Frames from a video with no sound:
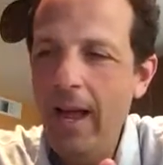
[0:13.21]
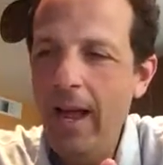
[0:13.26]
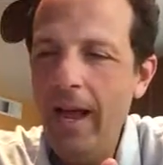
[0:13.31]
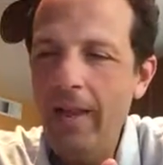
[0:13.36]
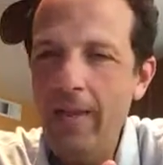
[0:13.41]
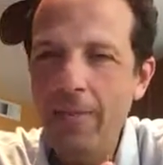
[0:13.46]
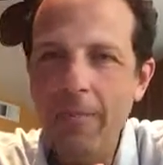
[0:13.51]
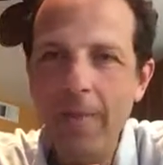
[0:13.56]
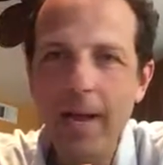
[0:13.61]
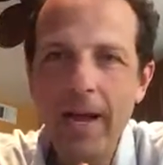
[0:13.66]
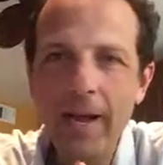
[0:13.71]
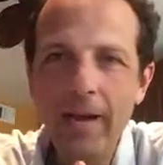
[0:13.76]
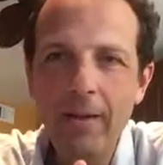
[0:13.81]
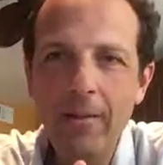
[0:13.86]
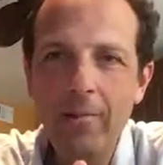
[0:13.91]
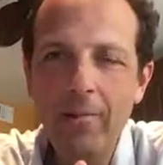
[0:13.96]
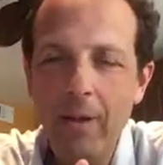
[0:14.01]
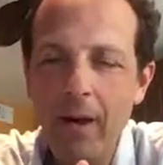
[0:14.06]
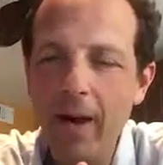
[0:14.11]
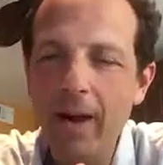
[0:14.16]
and the
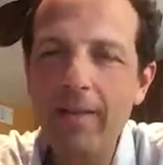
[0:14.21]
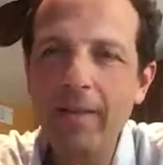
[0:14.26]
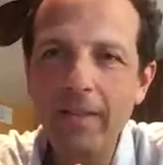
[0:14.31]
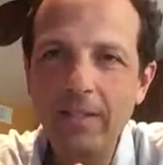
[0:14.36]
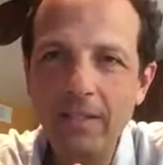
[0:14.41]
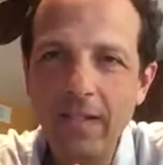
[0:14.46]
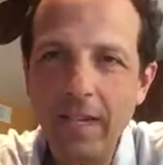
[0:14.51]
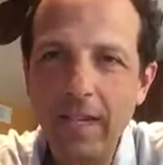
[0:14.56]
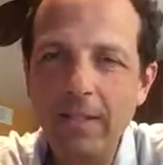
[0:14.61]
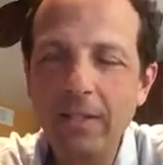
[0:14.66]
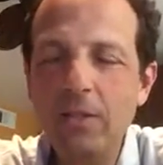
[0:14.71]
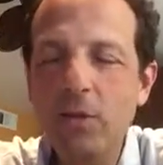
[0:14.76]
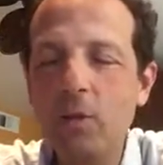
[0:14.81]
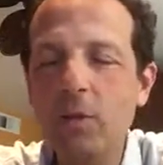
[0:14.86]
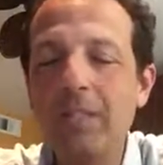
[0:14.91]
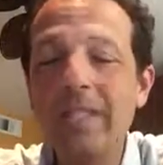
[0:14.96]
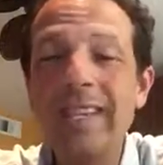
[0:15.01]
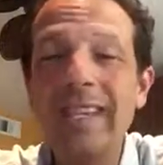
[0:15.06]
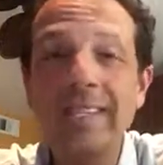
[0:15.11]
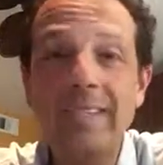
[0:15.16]
man behind the scenes who
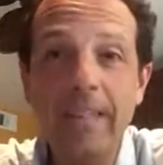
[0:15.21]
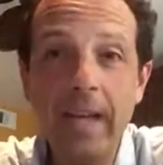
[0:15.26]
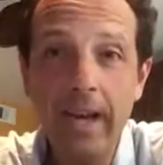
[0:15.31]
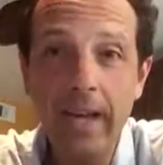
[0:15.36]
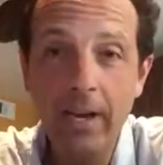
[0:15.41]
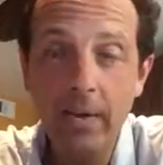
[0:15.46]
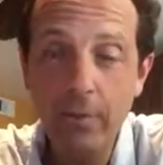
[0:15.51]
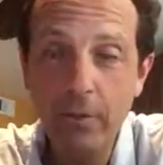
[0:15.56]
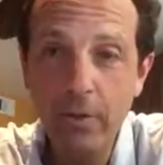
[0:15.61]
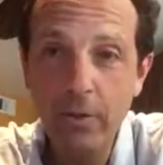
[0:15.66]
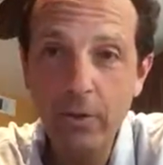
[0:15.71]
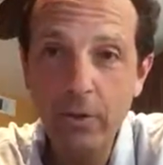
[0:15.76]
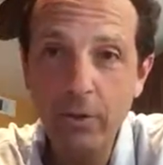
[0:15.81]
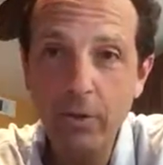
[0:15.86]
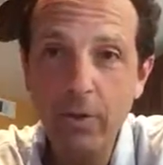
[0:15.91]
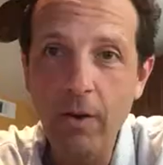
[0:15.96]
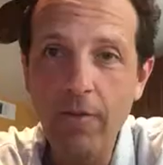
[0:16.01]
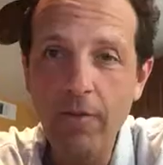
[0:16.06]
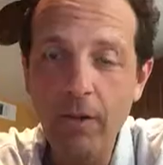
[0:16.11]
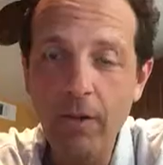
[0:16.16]
was the executive
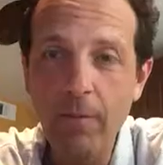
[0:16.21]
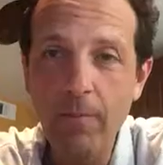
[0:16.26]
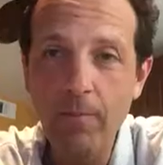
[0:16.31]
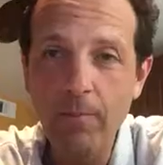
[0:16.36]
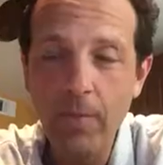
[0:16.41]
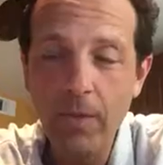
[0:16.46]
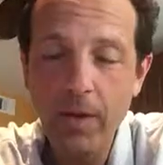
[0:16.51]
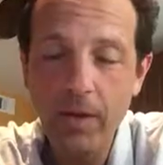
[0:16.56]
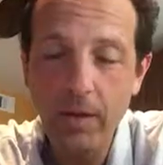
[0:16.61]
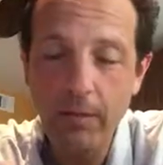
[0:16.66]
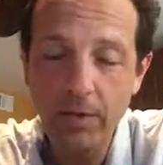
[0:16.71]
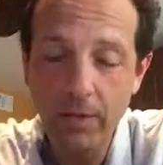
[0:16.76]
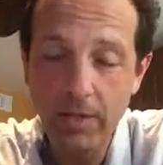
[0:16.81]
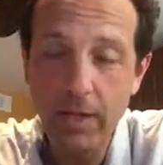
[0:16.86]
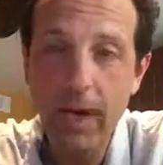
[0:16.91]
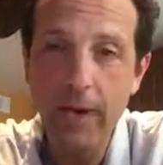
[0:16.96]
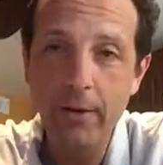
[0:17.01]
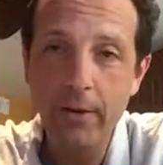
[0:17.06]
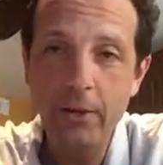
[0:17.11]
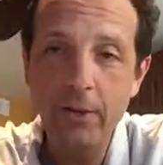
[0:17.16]
producer of the
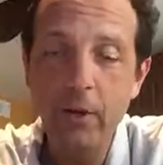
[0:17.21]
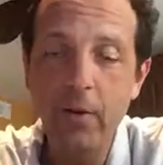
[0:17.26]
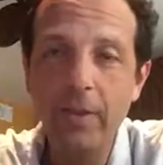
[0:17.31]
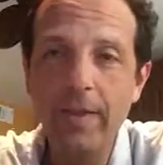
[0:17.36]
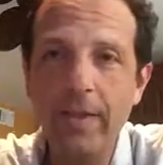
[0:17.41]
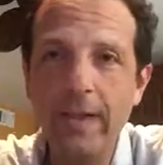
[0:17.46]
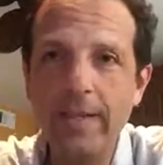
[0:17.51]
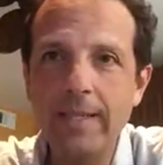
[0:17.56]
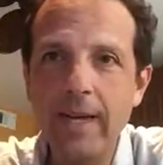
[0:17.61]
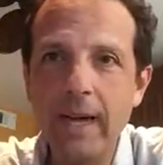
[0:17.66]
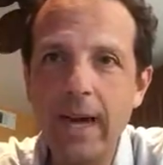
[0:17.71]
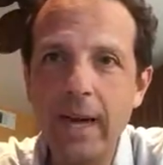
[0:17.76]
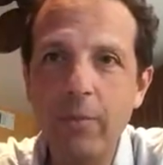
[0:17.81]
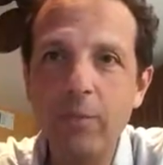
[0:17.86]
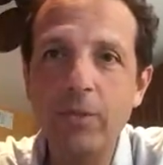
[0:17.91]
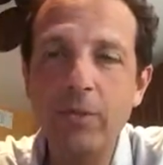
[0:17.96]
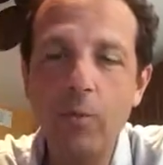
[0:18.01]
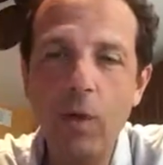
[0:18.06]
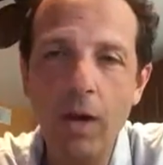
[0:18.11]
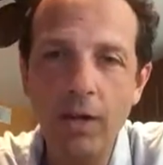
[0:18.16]
Snyder show at that time
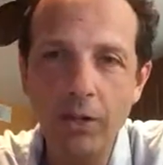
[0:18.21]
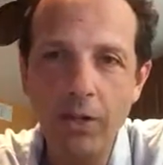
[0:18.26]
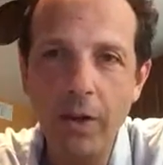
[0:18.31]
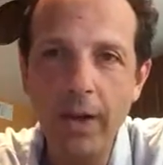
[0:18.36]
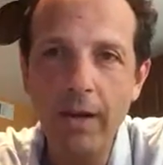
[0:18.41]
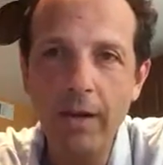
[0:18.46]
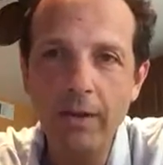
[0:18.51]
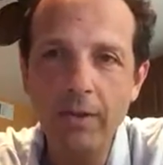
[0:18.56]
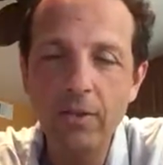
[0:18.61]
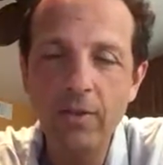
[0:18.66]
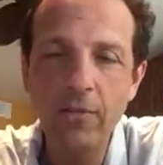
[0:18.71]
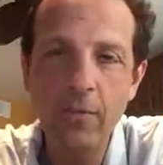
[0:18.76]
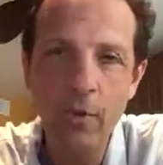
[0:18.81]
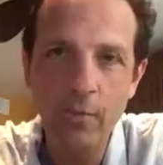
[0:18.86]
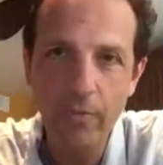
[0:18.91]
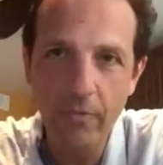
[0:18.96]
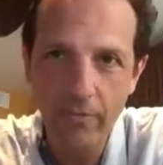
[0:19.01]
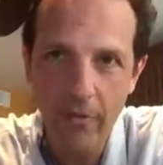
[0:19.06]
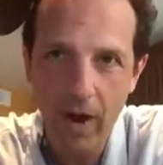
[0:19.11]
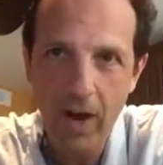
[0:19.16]
was Roger Ailes, the
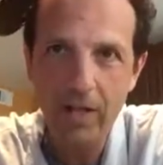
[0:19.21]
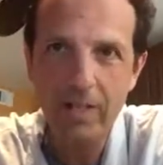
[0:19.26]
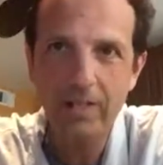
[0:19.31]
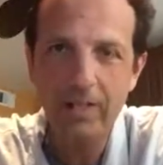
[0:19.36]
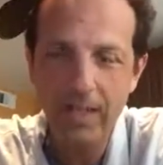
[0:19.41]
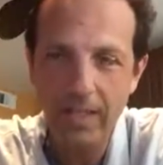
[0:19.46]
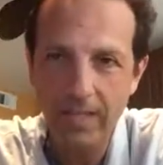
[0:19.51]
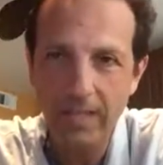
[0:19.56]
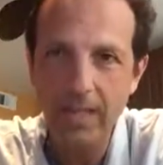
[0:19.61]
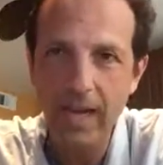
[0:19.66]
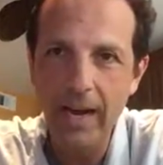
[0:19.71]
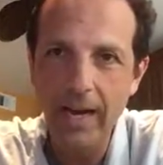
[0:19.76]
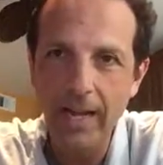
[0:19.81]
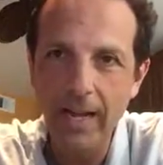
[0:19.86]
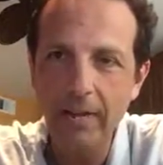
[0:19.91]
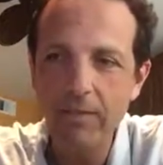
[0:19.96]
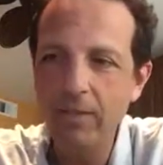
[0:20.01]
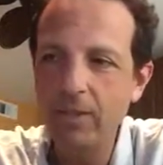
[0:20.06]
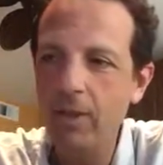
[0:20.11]
former Fox executive.